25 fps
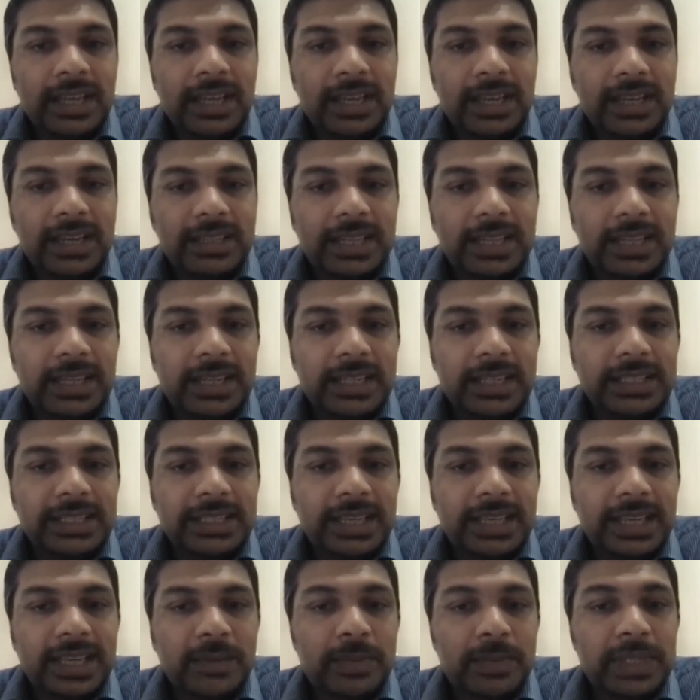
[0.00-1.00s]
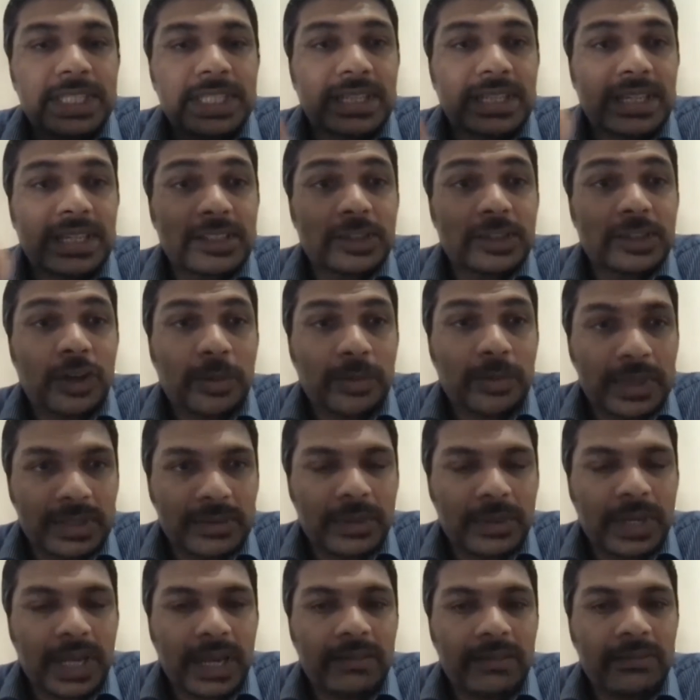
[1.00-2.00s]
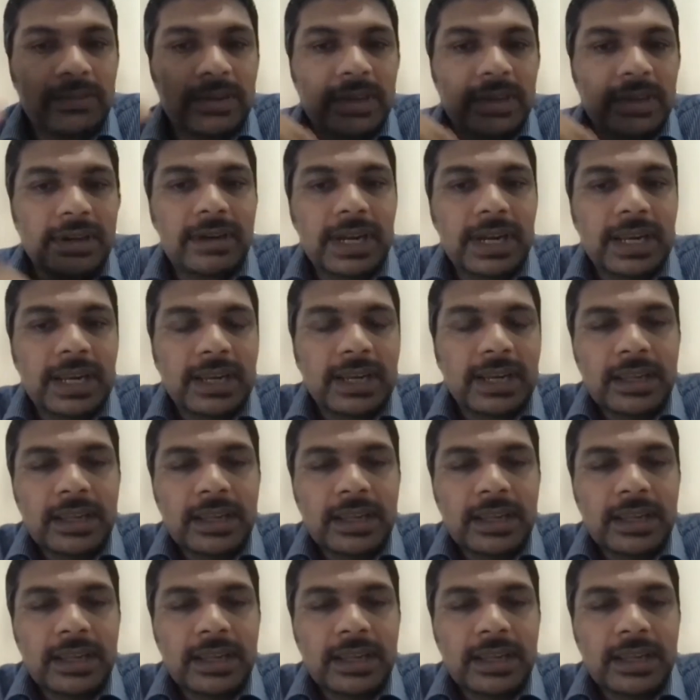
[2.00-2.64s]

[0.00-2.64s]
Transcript: that, let's say, a mid-sized corporate would have, right?